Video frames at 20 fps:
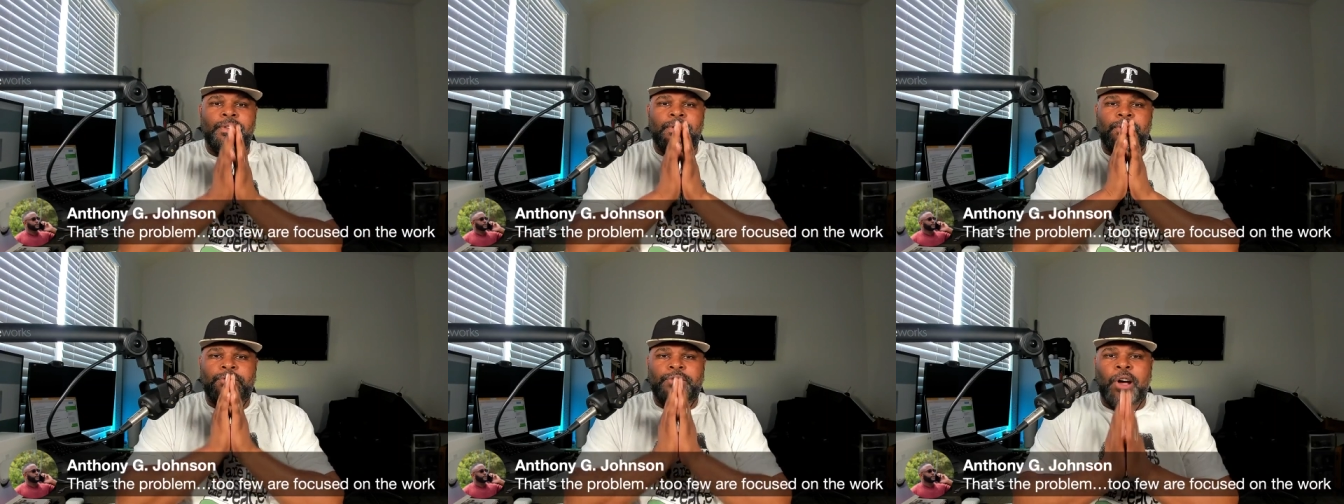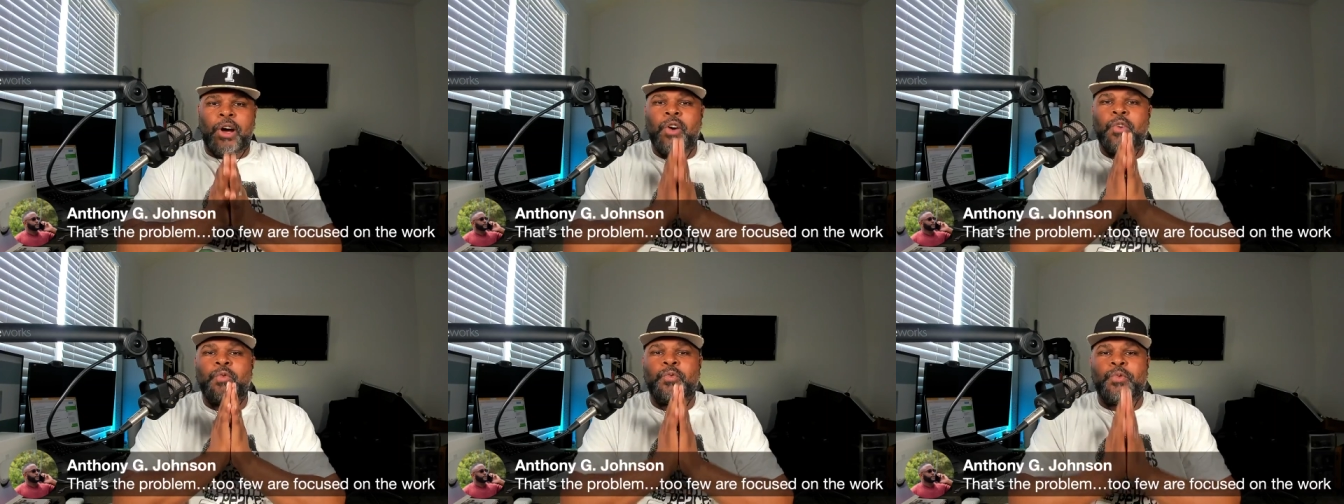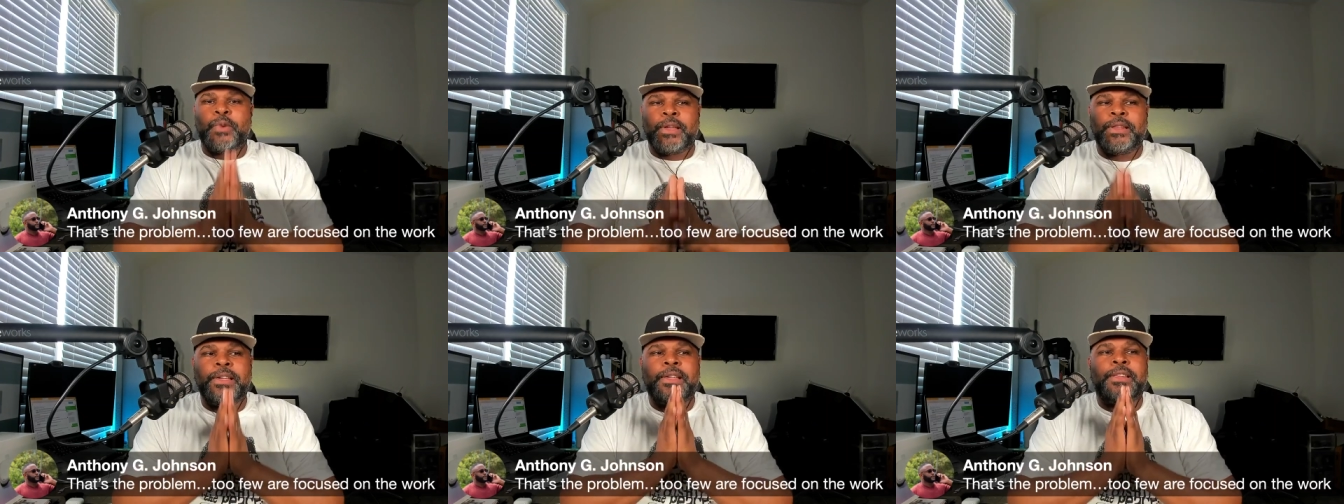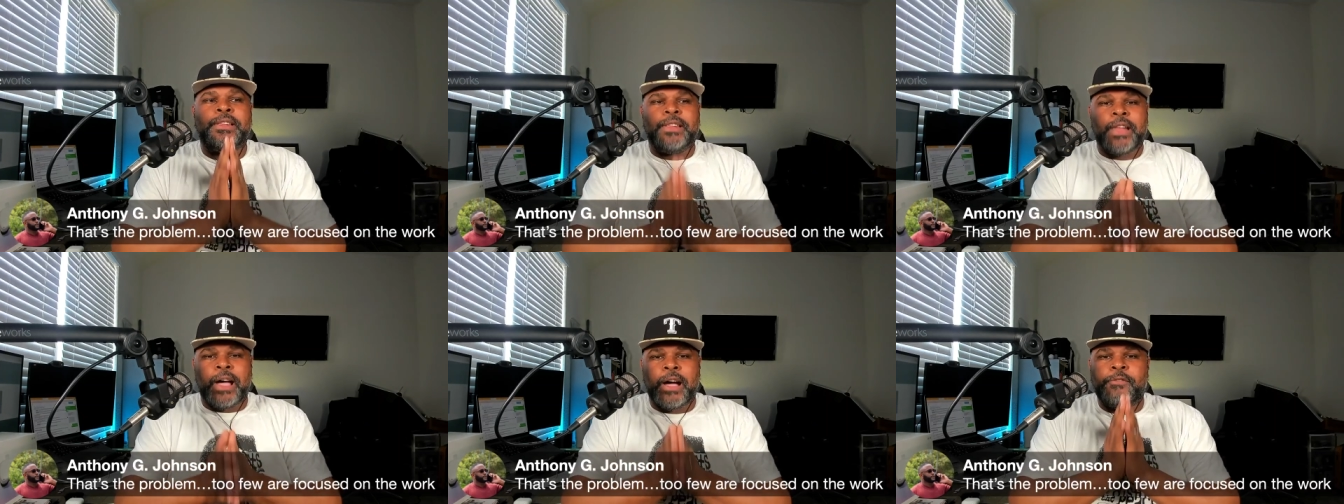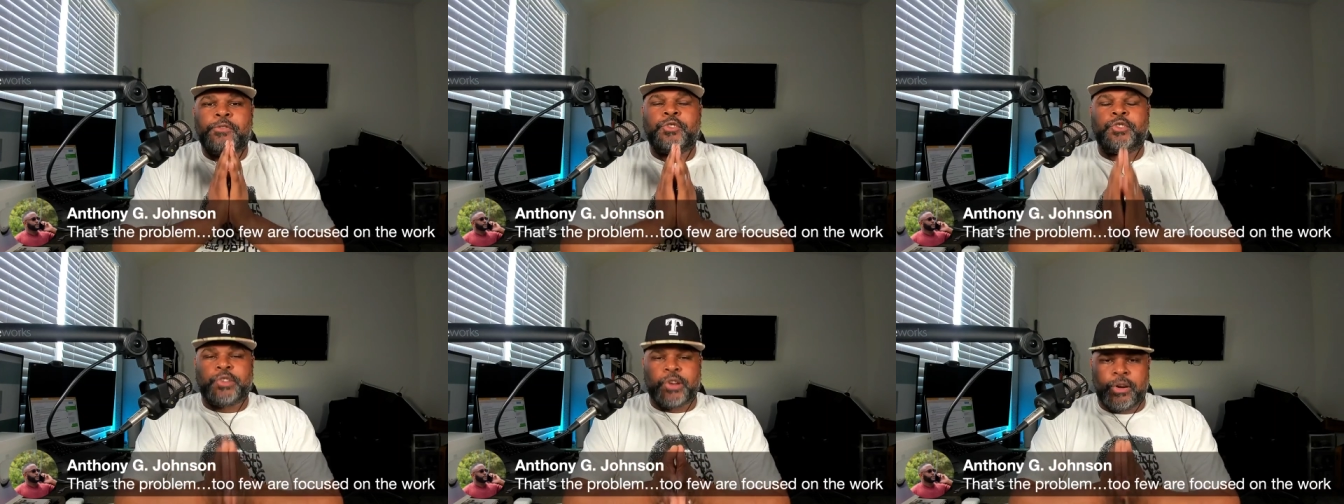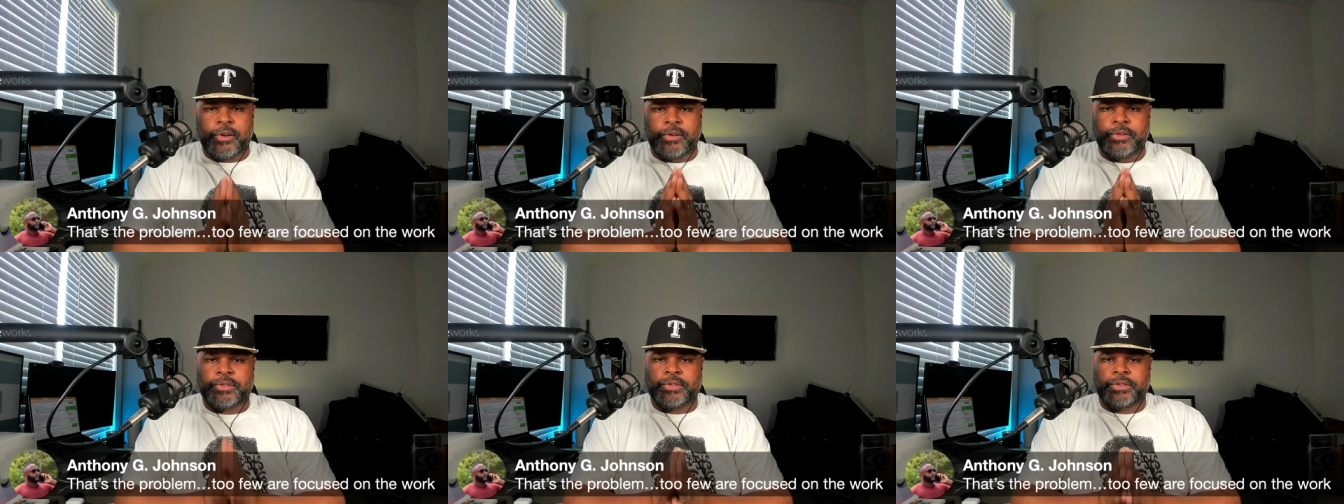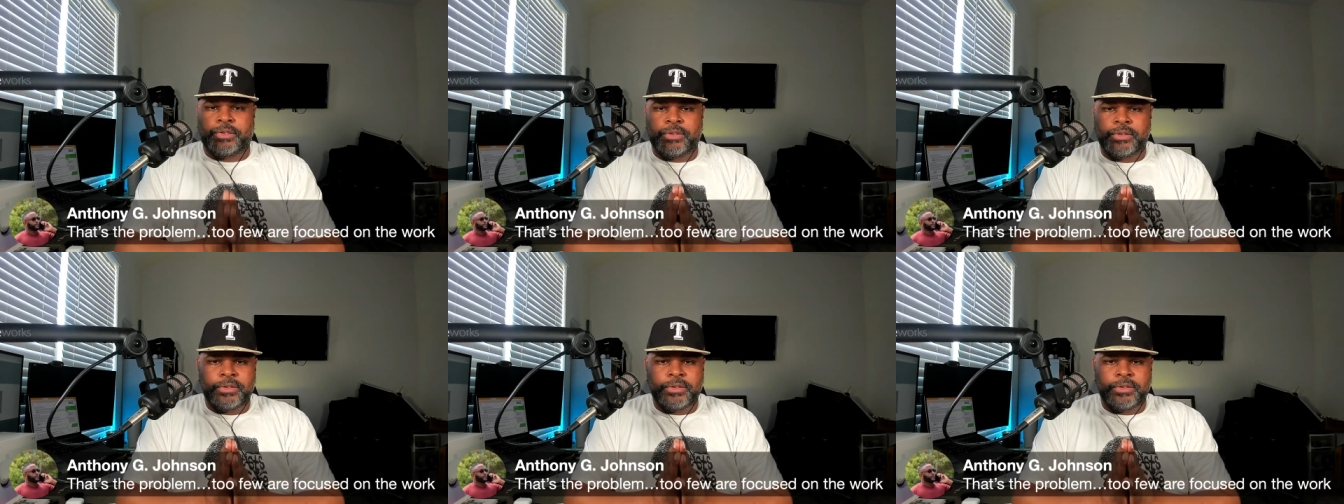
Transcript: don't really love church.